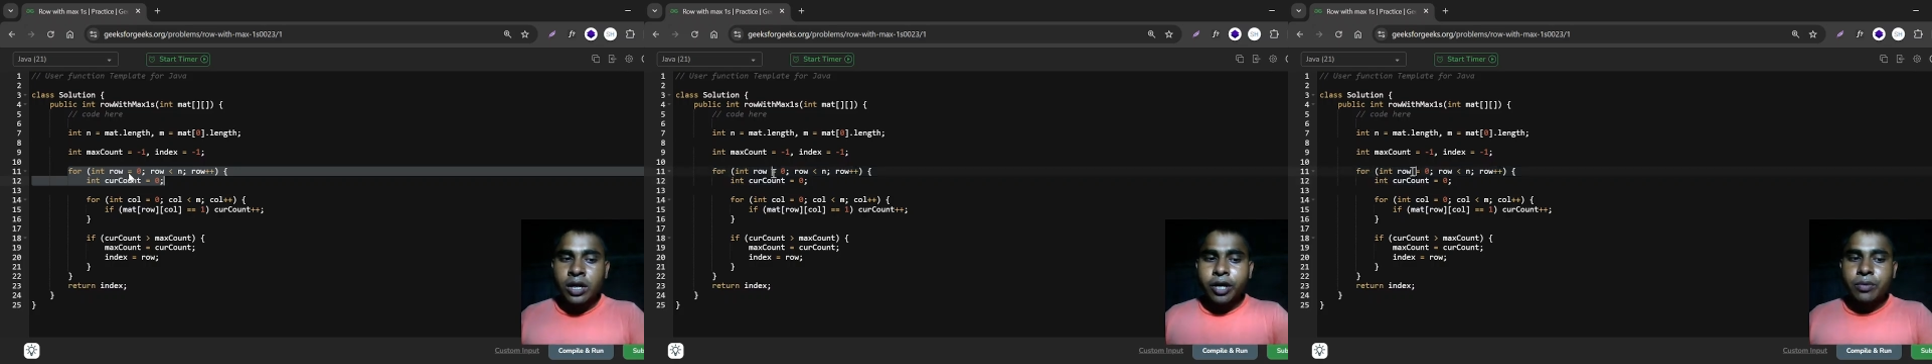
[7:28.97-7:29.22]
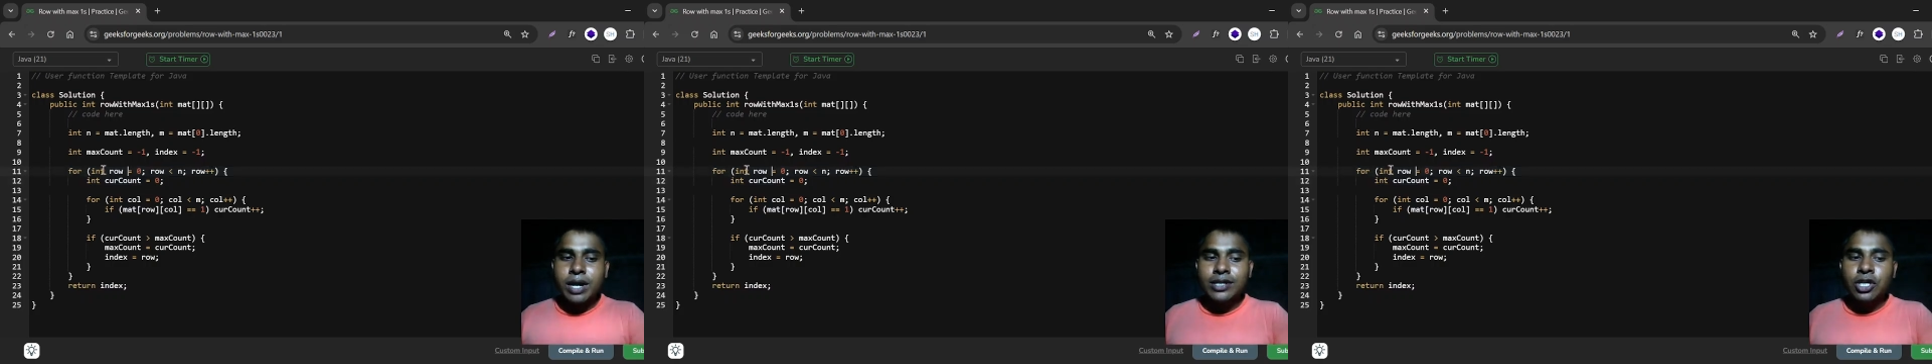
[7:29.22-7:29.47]

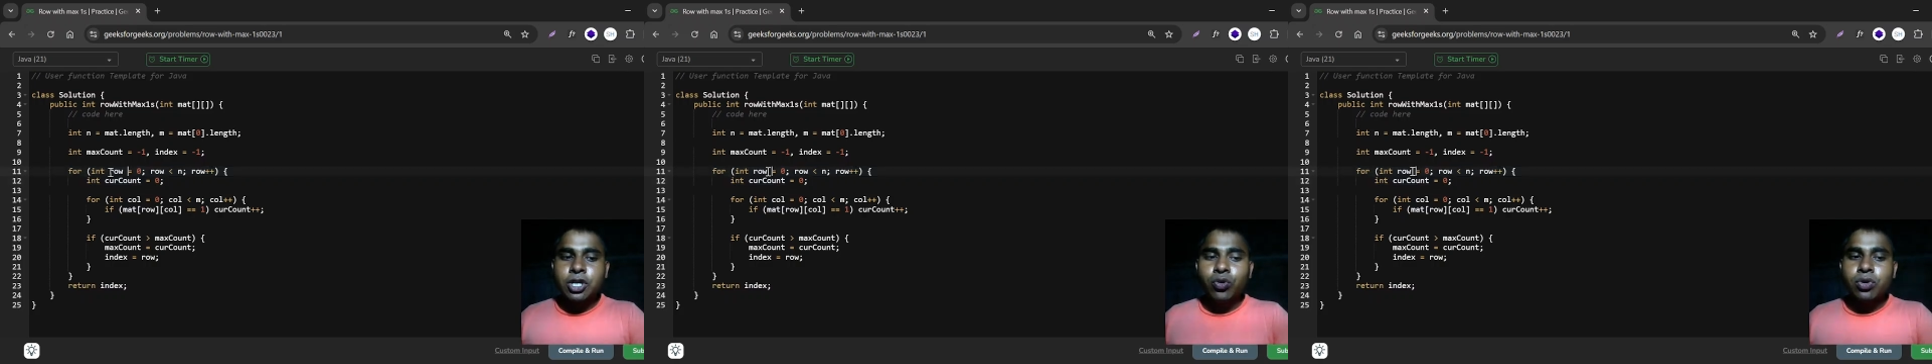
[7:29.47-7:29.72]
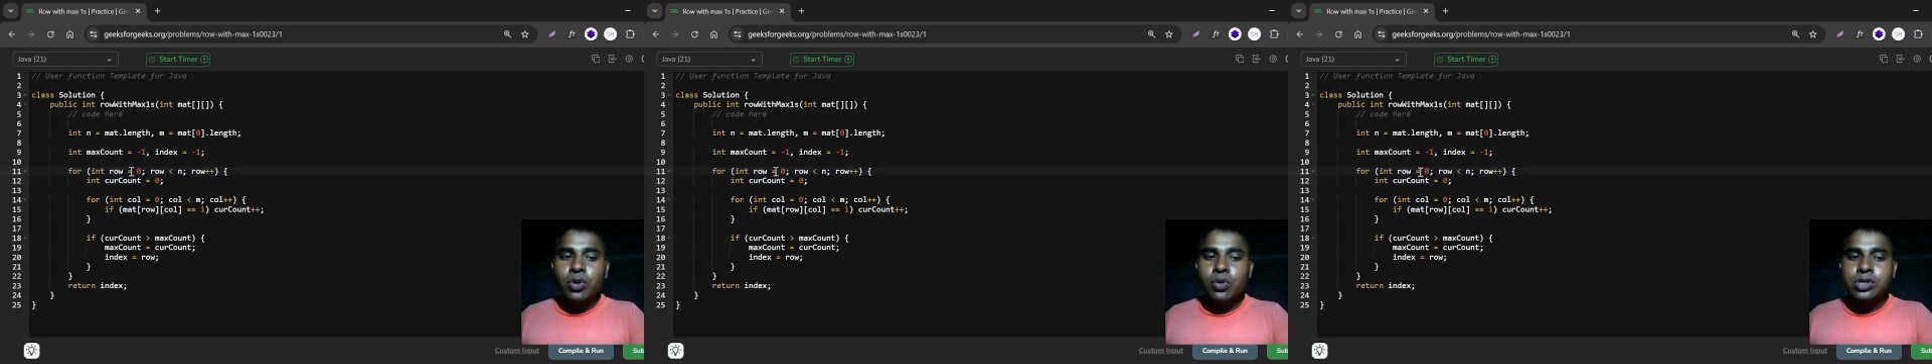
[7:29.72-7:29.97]
will
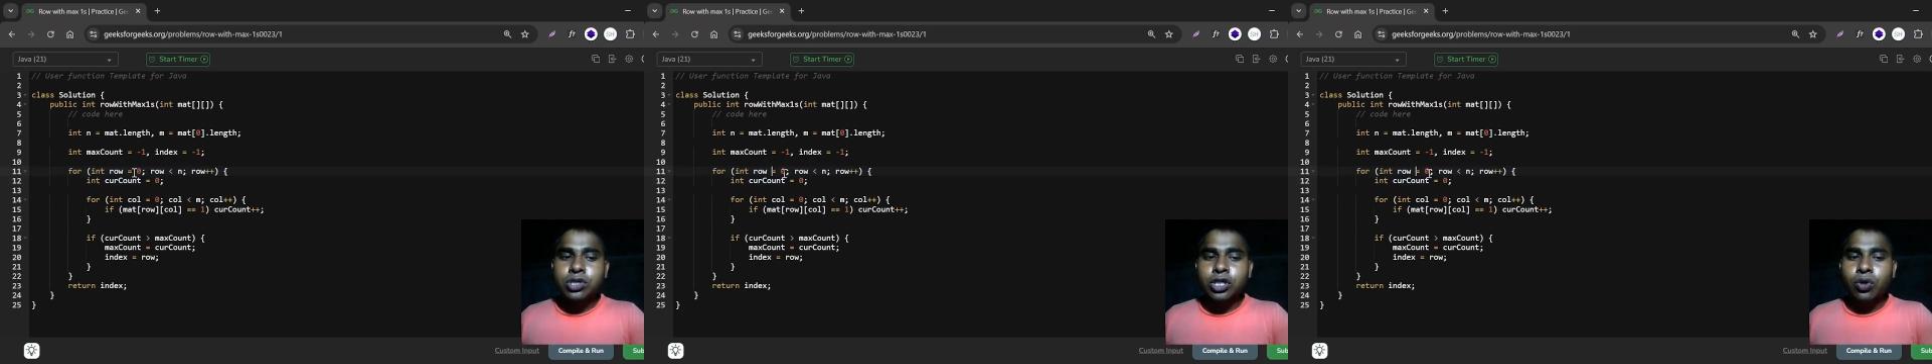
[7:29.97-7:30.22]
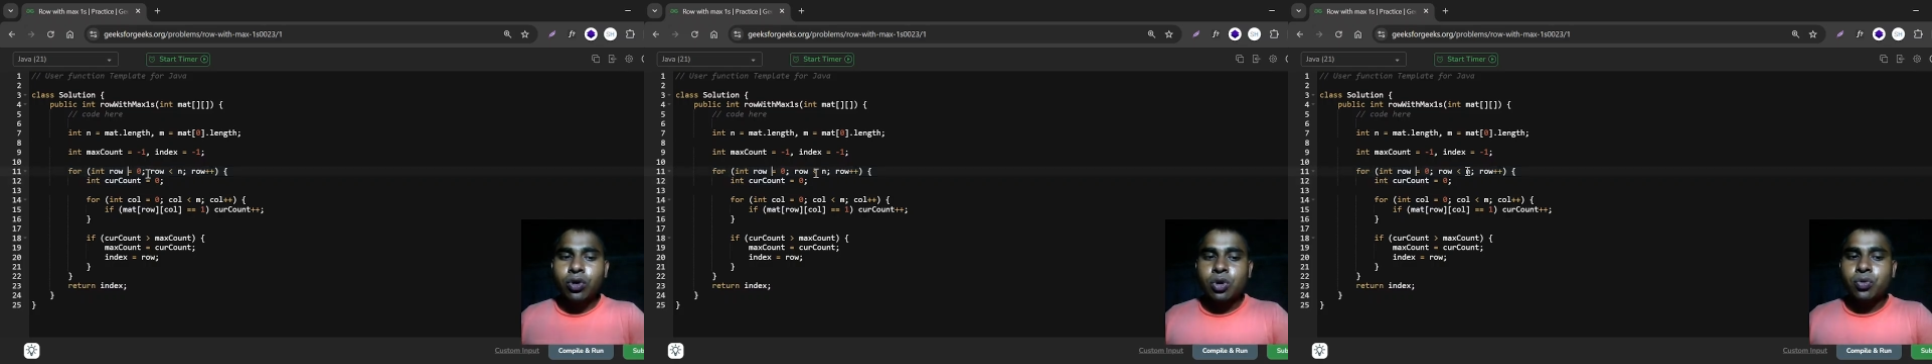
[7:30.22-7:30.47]
execute rows
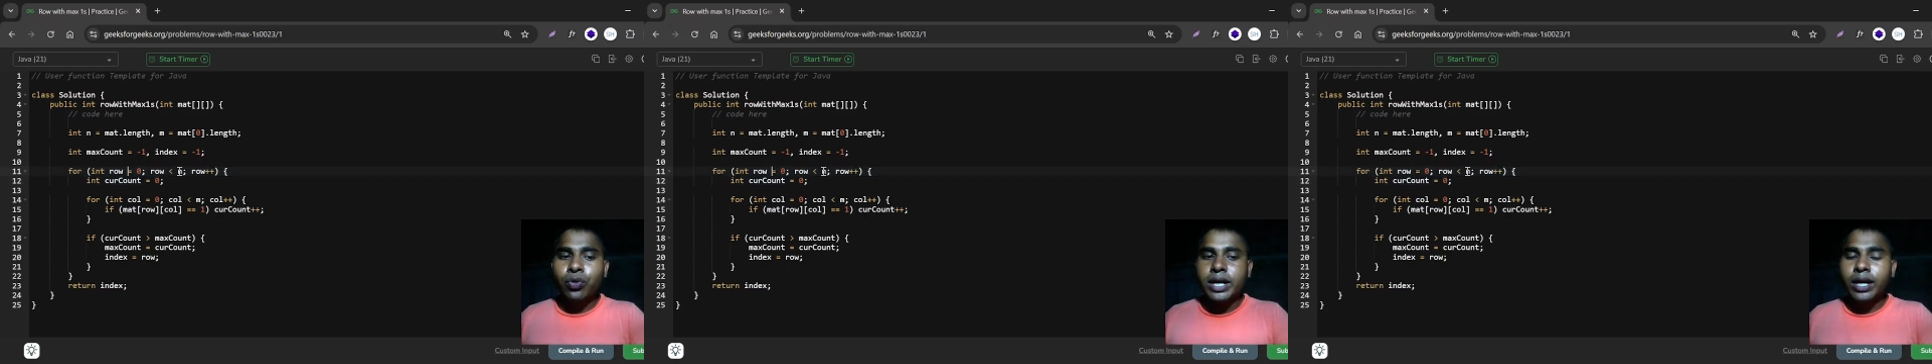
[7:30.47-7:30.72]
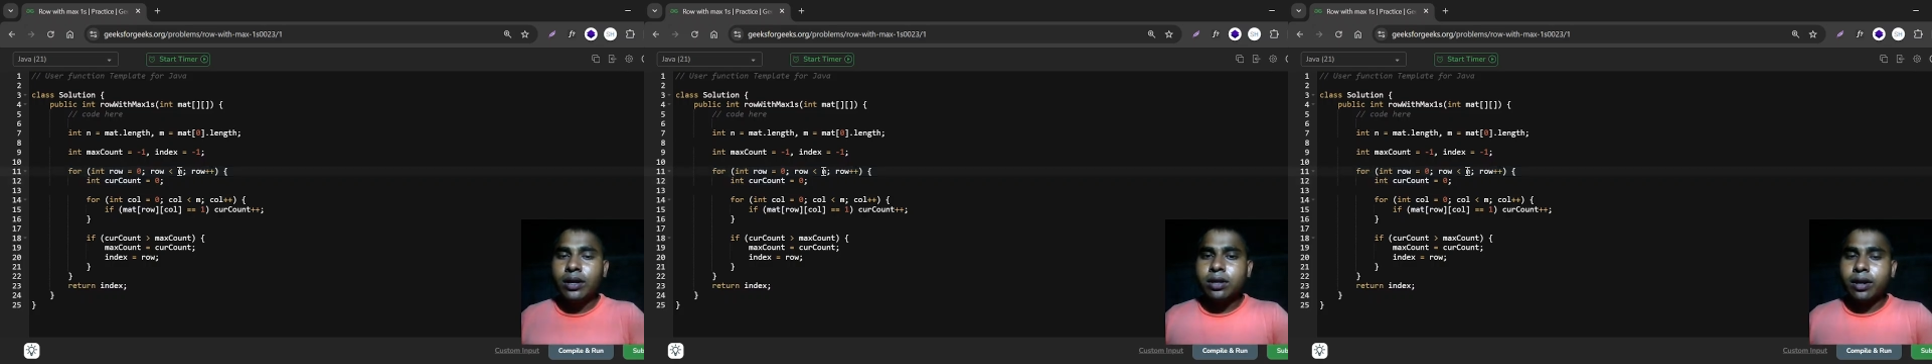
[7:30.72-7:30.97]
0 to
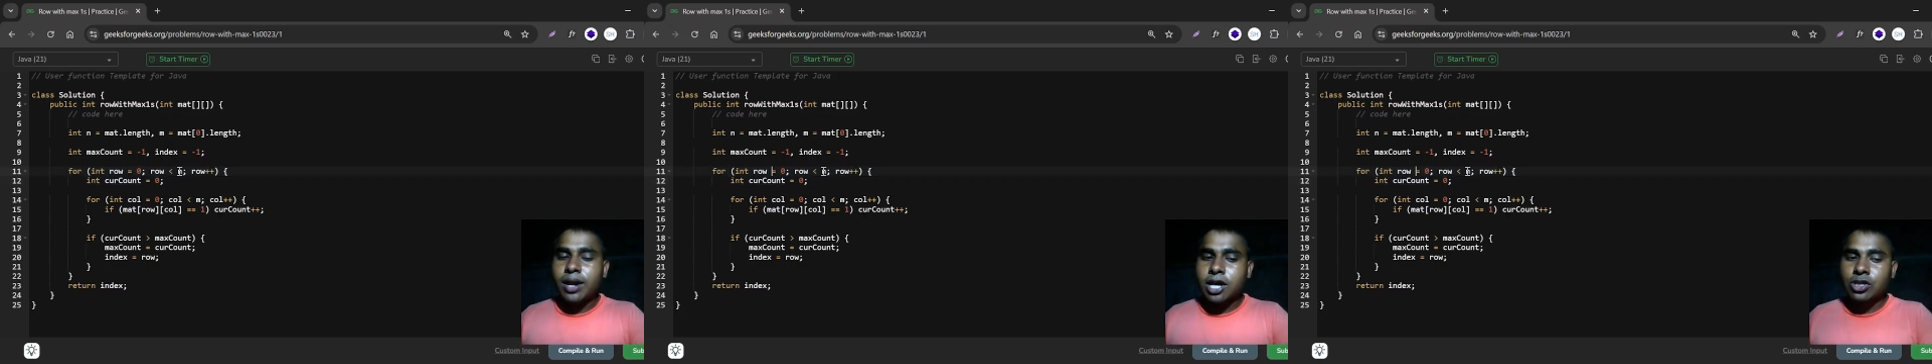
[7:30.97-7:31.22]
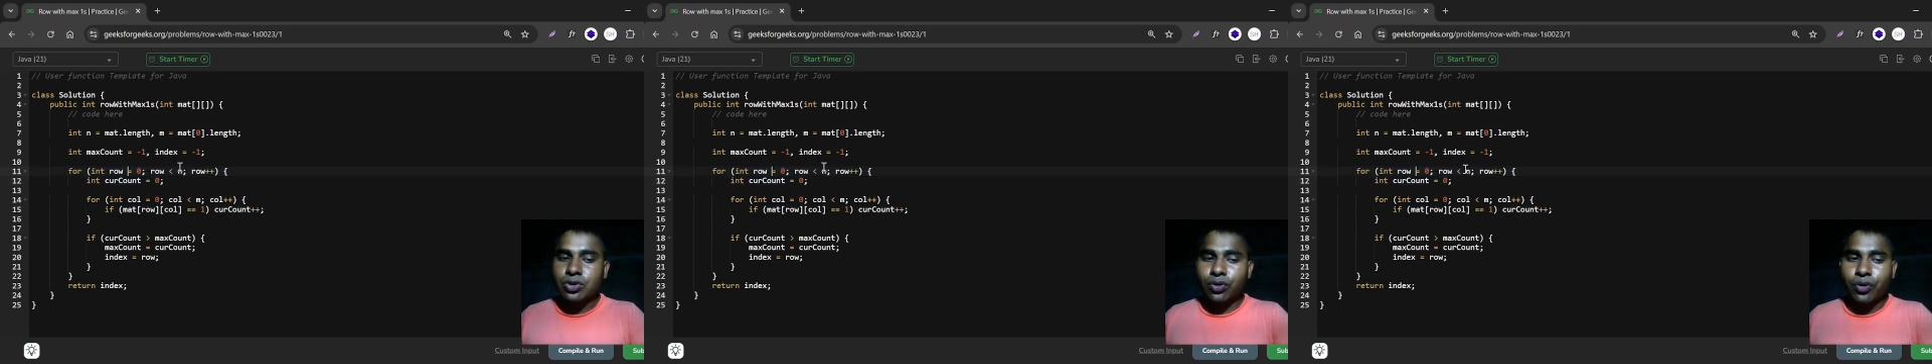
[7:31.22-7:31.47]
till
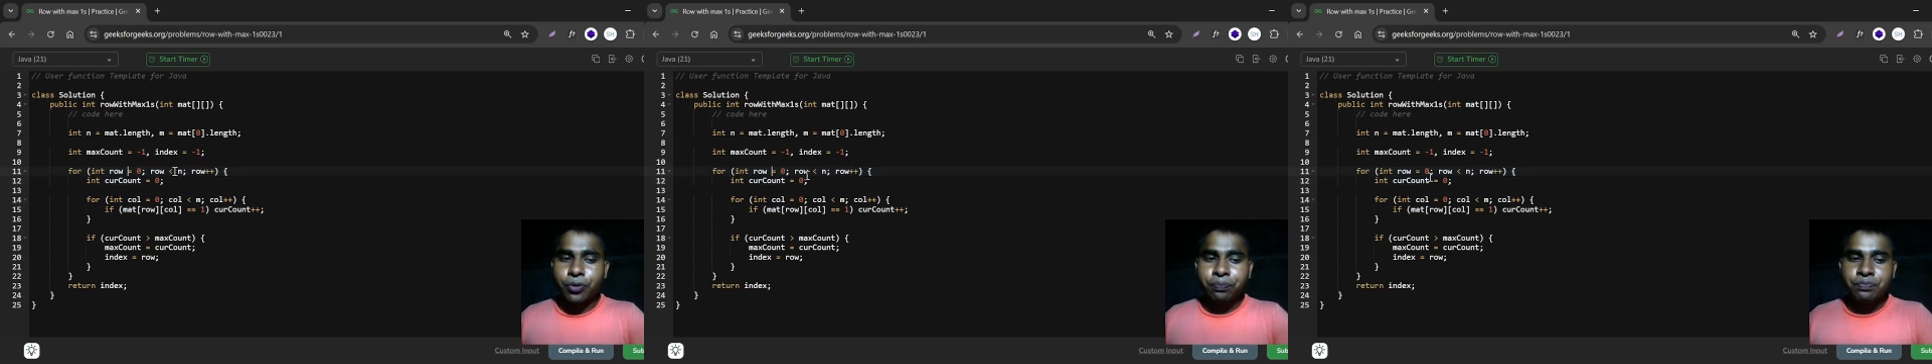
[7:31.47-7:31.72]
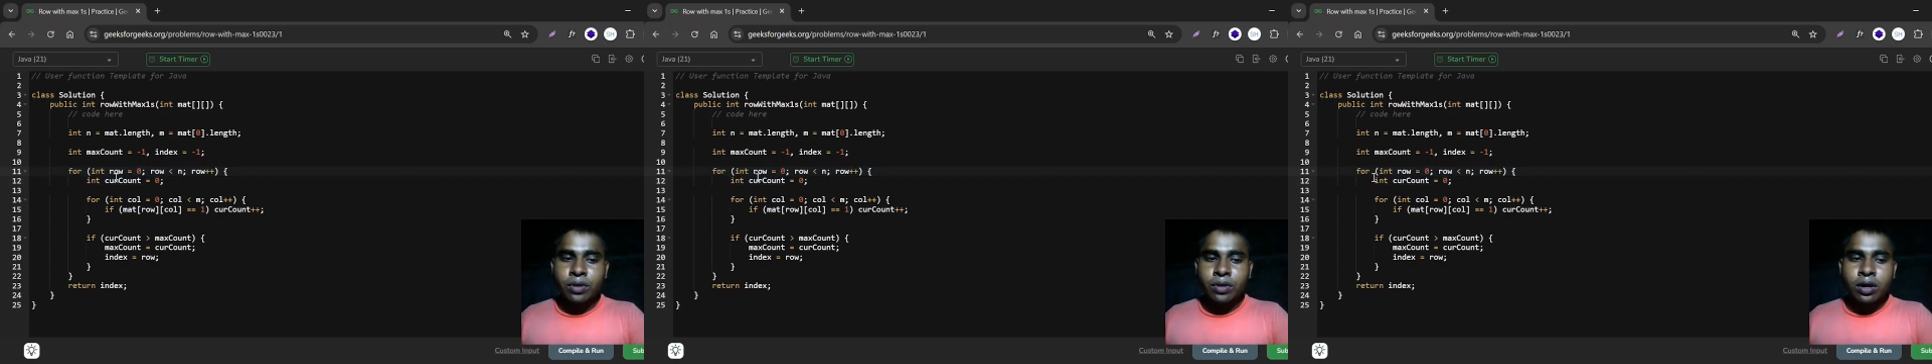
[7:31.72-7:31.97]
last row.